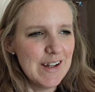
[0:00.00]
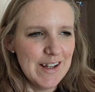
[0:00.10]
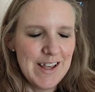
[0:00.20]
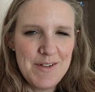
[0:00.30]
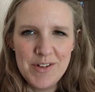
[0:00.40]

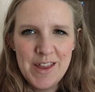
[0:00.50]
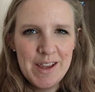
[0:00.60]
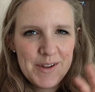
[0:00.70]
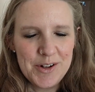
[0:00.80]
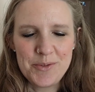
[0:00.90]
Even
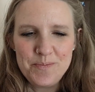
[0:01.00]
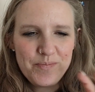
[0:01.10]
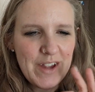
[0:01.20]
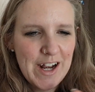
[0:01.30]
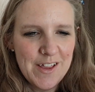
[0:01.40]
like, you know,
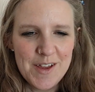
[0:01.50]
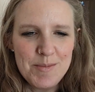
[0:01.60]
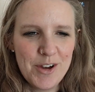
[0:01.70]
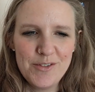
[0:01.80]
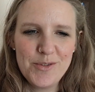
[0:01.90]
anything
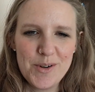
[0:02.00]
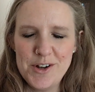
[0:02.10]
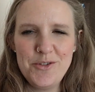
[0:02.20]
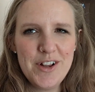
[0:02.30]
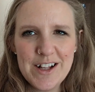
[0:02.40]
beyond
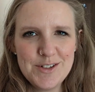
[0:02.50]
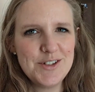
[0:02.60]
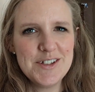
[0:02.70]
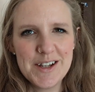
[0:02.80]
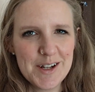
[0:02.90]
400, that's
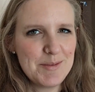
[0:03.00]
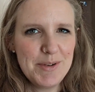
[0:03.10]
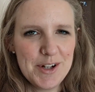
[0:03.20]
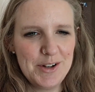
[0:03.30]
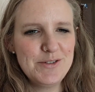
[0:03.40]
just like gonna
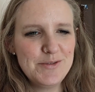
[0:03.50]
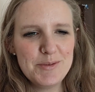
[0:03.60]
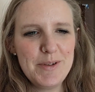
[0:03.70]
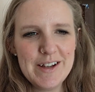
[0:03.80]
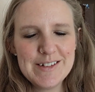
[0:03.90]
be a no for
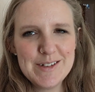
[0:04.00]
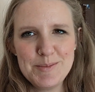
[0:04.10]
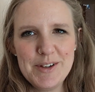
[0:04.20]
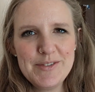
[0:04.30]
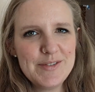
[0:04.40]
me, to
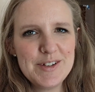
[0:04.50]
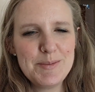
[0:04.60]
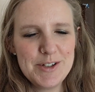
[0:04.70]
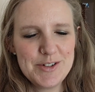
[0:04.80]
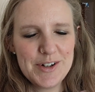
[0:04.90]

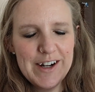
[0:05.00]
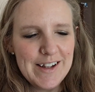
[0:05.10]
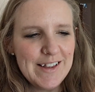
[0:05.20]
be straight.